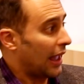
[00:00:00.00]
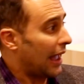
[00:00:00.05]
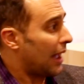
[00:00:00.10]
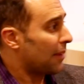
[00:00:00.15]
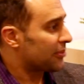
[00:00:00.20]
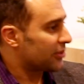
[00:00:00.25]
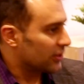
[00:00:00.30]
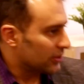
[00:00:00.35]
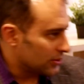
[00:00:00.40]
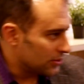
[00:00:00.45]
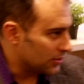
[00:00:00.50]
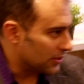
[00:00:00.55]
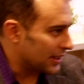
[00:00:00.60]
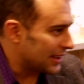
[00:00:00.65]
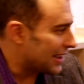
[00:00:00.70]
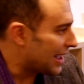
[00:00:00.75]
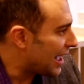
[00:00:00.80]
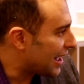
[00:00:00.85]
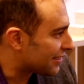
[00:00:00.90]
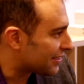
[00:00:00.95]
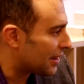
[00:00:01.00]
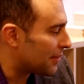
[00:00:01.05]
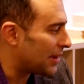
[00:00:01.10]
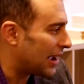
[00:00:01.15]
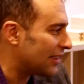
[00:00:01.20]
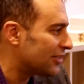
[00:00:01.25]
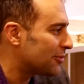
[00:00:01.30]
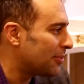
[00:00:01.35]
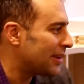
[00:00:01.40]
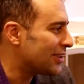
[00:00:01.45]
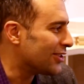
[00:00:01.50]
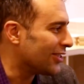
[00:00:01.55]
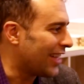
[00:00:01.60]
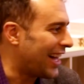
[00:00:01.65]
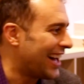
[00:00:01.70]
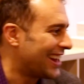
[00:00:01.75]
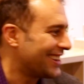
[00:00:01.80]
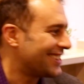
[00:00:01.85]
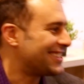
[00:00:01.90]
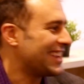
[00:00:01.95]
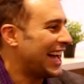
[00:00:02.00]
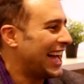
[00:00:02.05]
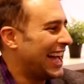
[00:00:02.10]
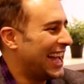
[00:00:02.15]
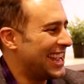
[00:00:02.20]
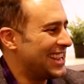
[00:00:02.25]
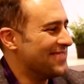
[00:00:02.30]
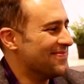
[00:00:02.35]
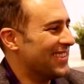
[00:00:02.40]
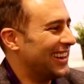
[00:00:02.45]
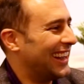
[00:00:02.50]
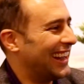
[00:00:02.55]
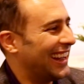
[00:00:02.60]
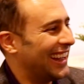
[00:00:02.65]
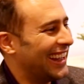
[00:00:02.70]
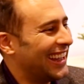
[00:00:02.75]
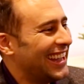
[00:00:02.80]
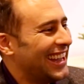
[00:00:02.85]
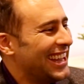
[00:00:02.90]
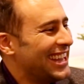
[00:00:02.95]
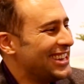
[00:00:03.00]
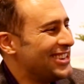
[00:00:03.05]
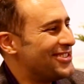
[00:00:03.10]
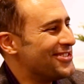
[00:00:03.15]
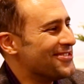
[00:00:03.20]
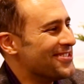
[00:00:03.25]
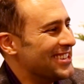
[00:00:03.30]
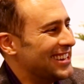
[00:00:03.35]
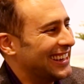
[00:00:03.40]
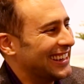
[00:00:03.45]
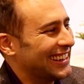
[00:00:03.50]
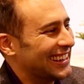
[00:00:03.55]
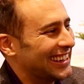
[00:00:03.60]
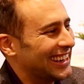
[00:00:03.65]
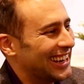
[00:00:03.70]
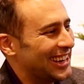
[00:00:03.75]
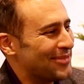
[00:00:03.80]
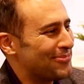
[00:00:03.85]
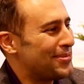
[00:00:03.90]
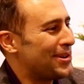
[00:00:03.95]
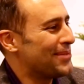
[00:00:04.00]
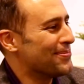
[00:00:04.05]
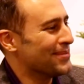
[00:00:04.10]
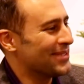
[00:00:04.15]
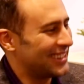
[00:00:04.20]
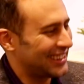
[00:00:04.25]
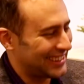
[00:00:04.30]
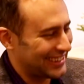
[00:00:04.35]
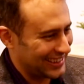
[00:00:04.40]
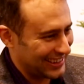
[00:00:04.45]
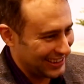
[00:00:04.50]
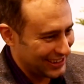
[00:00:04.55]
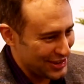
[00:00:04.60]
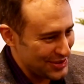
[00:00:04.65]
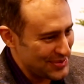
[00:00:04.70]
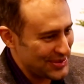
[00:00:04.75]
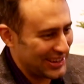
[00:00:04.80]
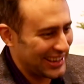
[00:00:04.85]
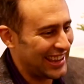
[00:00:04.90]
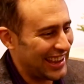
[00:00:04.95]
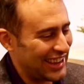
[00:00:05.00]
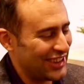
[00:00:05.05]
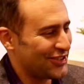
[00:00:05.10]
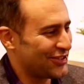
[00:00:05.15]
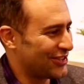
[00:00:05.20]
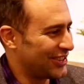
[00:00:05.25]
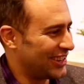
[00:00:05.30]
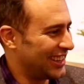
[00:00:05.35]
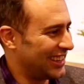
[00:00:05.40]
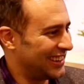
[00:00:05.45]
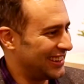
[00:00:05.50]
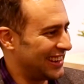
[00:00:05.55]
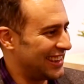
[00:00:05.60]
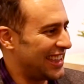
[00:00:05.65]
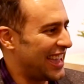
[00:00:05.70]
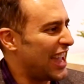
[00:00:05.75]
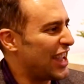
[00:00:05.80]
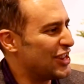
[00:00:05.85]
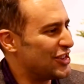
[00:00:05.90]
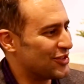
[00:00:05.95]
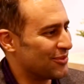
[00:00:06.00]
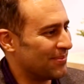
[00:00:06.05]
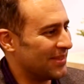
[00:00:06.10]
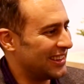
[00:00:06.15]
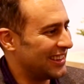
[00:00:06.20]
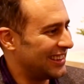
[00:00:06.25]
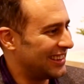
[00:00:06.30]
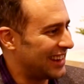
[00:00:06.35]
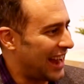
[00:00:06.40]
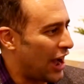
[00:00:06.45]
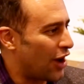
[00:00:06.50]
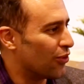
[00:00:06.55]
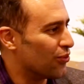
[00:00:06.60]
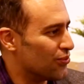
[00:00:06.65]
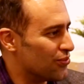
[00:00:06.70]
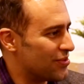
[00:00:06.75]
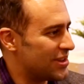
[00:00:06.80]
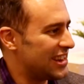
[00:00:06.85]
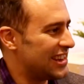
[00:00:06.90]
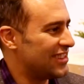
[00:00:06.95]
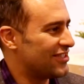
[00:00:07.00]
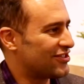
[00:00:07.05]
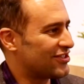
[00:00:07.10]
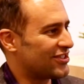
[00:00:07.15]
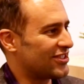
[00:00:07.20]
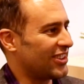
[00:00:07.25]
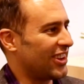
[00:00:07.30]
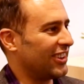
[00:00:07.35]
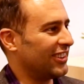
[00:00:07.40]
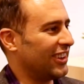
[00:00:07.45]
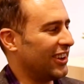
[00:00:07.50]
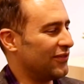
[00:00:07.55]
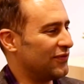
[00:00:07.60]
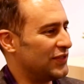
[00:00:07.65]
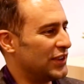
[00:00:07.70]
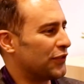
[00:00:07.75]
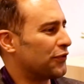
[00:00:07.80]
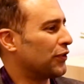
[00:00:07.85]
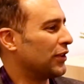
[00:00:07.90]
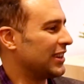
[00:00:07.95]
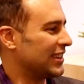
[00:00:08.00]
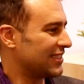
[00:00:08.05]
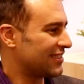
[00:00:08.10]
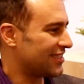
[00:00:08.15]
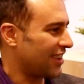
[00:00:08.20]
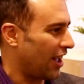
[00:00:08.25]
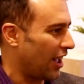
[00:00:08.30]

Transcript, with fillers: Absolutely, yes. I mean, I spend a lot of time doing public communication, engagement, outreach of different